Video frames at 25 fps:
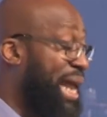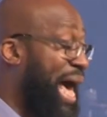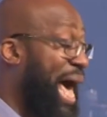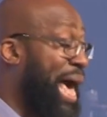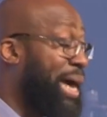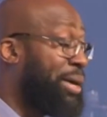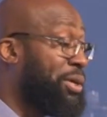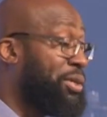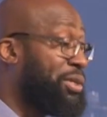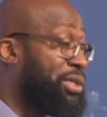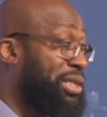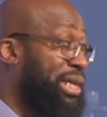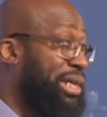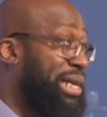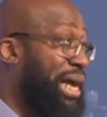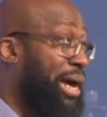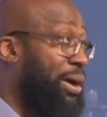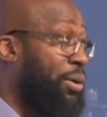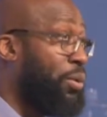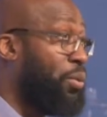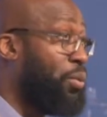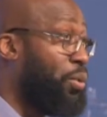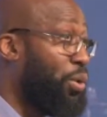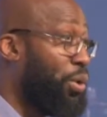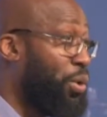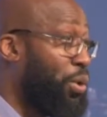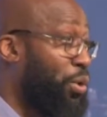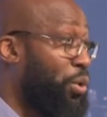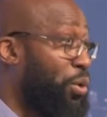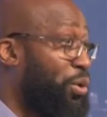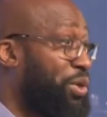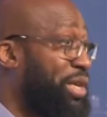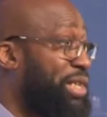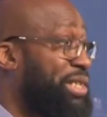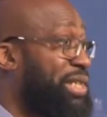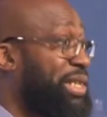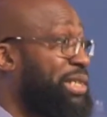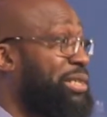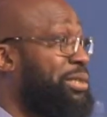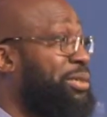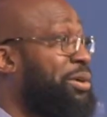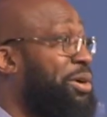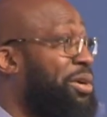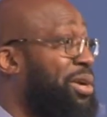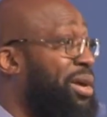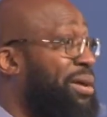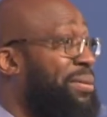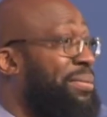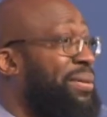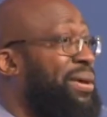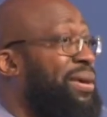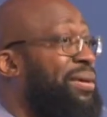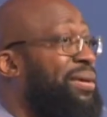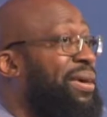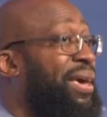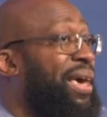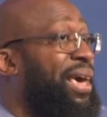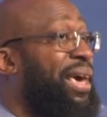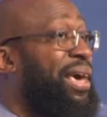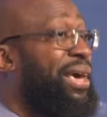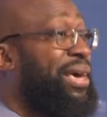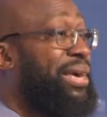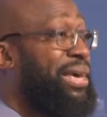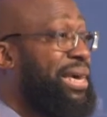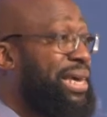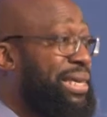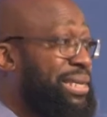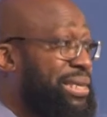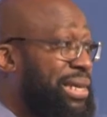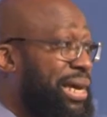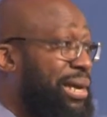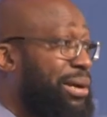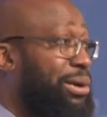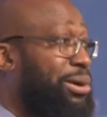I could see that, whoa, this is going to be heated.